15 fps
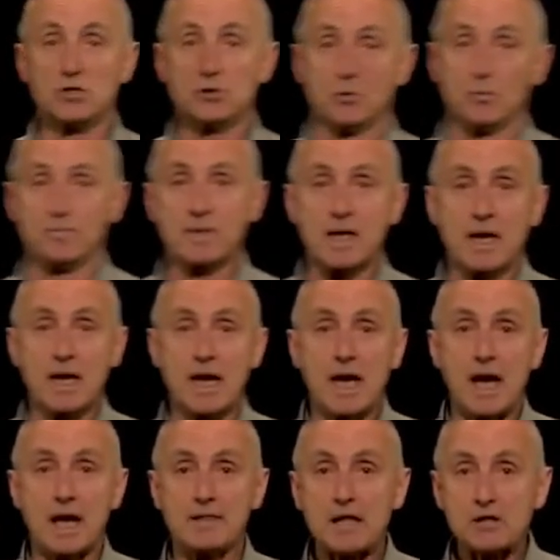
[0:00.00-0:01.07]
E2.
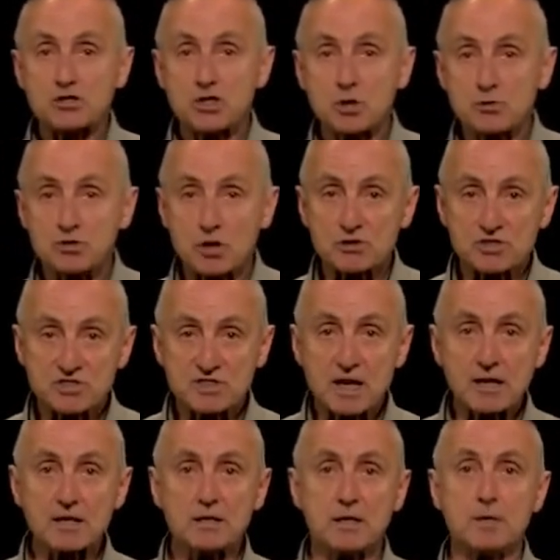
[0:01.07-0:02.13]
And that shows our
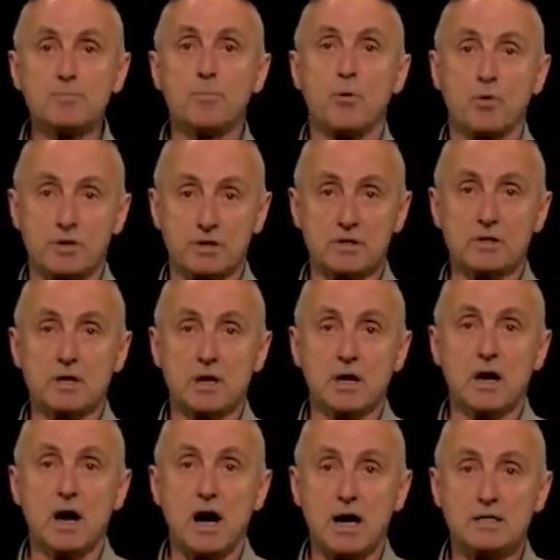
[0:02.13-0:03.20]
second important
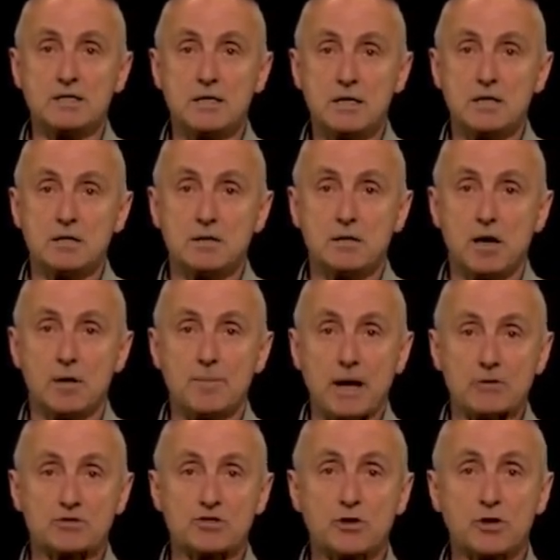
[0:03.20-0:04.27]
idea
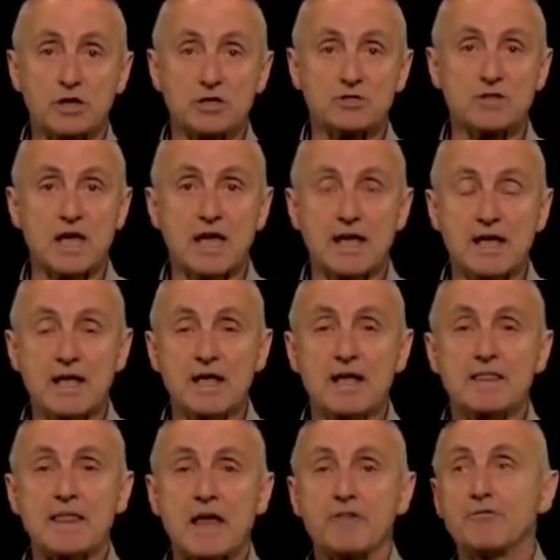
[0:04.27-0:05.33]
about circuits,
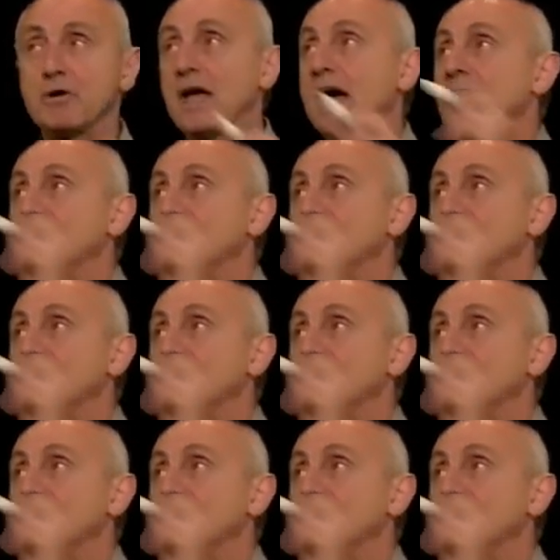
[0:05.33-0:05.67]
that if